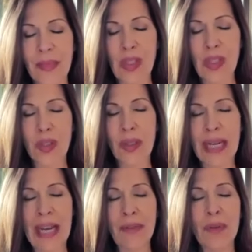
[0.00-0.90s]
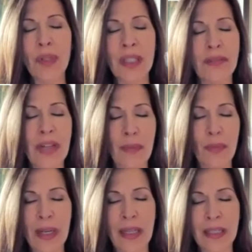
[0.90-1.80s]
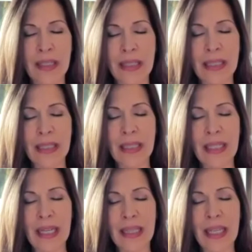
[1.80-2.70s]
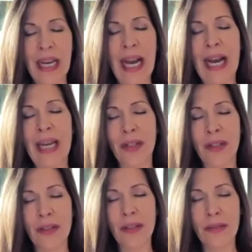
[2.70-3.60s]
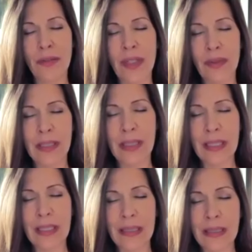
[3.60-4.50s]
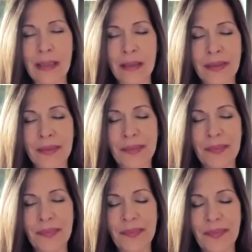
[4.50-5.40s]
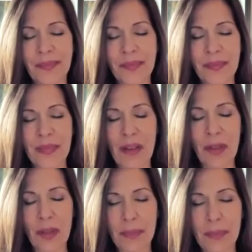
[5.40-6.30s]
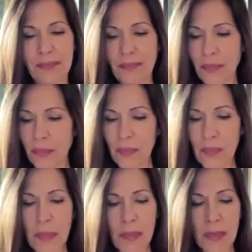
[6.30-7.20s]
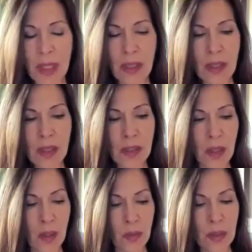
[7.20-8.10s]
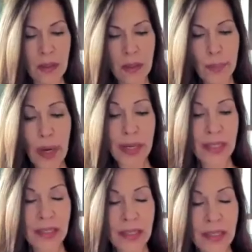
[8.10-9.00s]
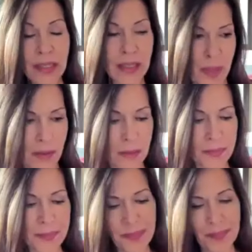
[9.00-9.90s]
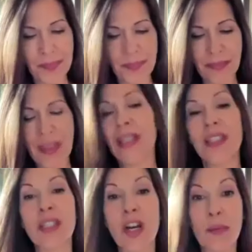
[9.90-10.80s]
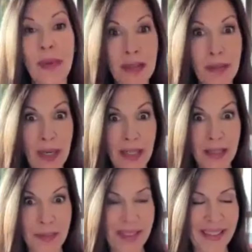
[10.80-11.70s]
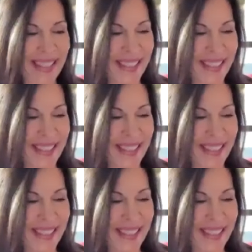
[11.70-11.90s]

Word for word: so that everyone can vibrate at the higher frequencies. Everyone. So, the body this month Let's talk about the body this month.